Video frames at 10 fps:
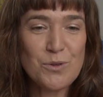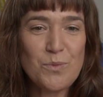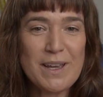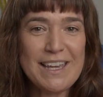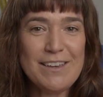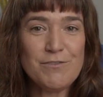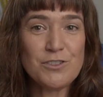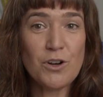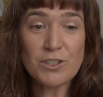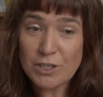we've
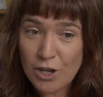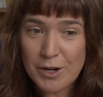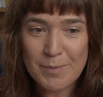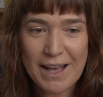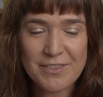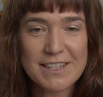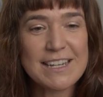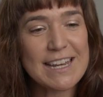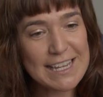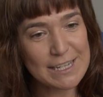talked a lot about the
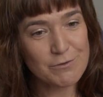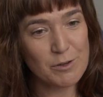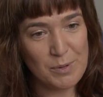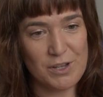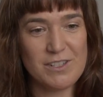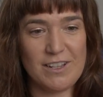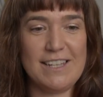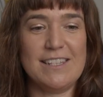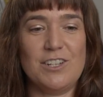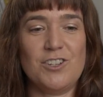need for
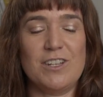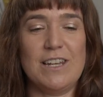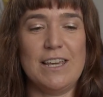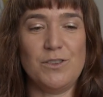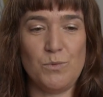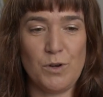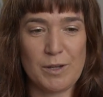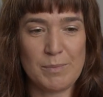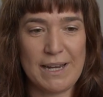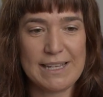personalization in the
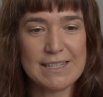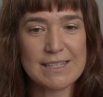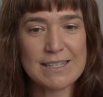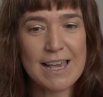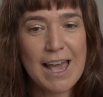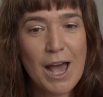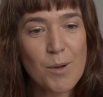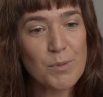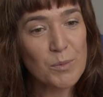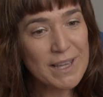workplace,
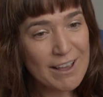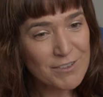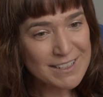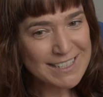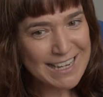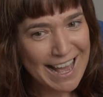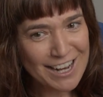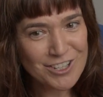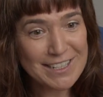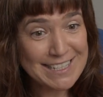but we haven't
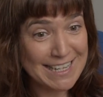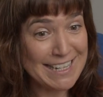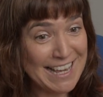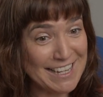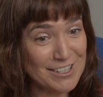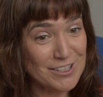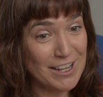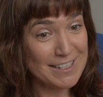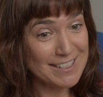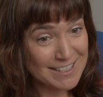actually dedicated
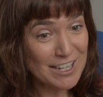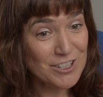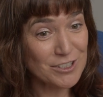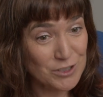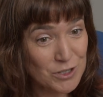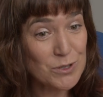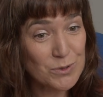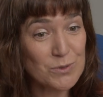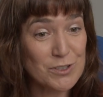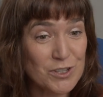a discussion
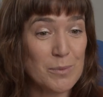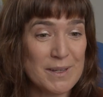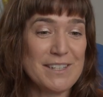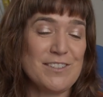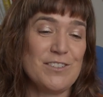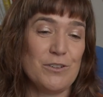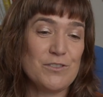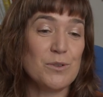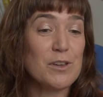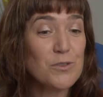to the topic itself.
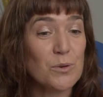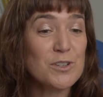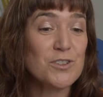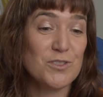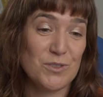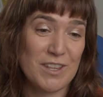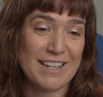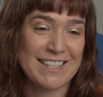So I thought we should do that